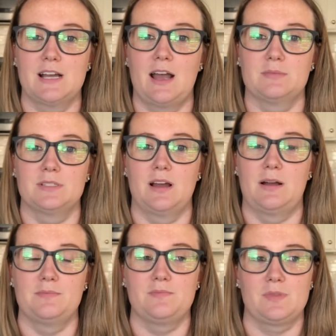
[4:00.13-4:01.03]
of times
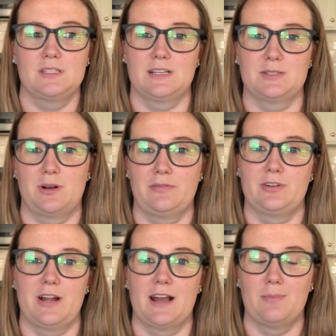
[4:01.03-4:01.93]
to sort of
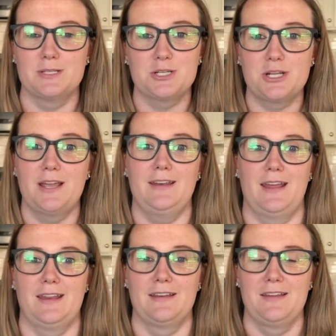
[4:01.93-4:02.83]
create competition
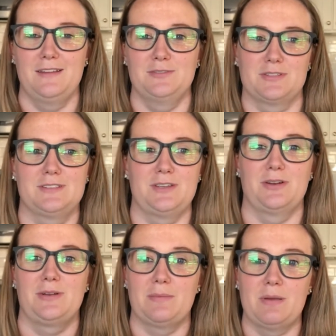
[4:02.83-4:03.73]
and just
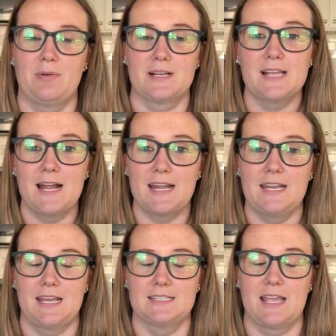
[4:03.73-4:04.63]
get people
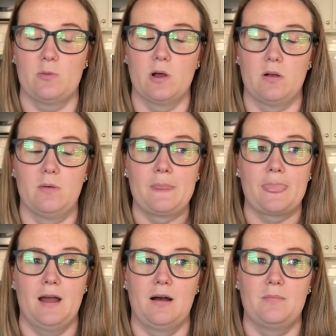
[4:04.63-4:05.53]
excited is they will
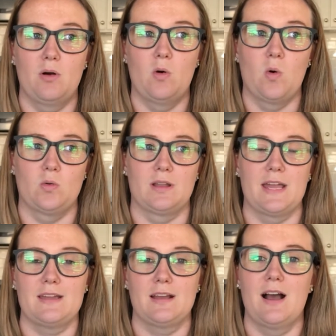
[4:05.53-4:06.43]
hold
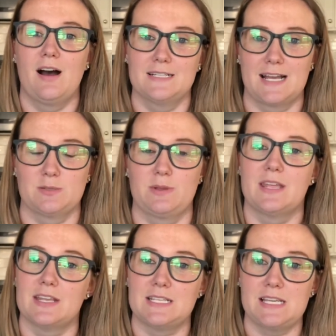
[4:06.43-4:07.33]
contests
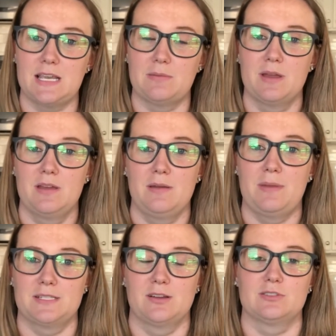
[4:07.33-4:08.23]
within the team
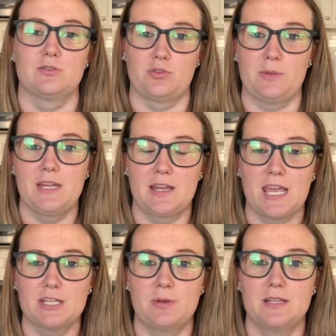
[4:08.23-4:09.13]
based on social media
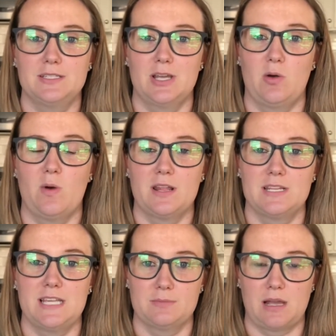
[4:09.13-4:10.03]
engagement. So one of
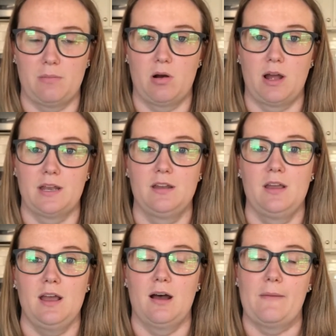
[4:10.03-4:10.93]
the teams I'm on,
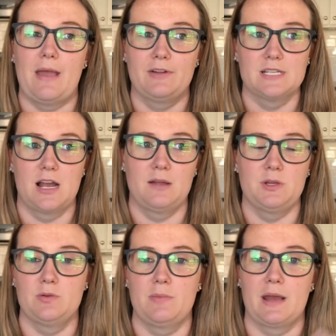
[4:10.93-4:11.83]
every time
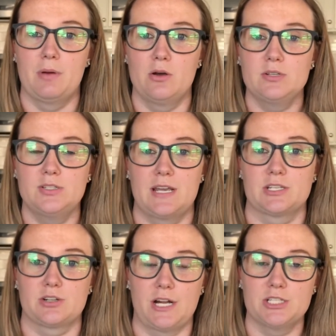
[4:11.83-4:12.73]
you make a post, you take a
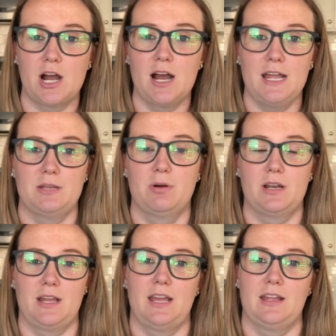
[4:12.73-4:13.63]
screenshot and you put
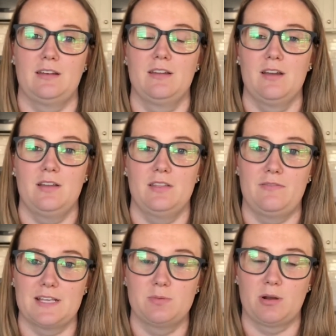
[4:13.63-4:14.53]
it in the
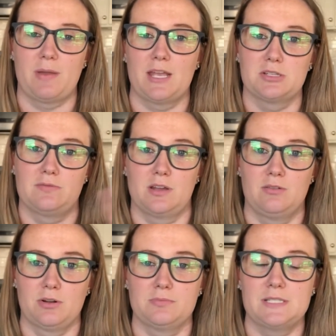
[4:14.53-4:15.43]
Facebook page of the
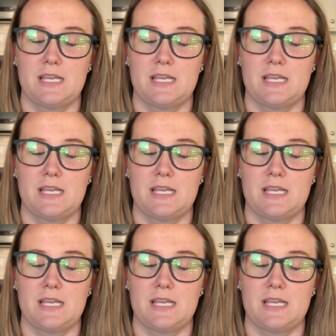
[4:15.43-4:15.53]
group's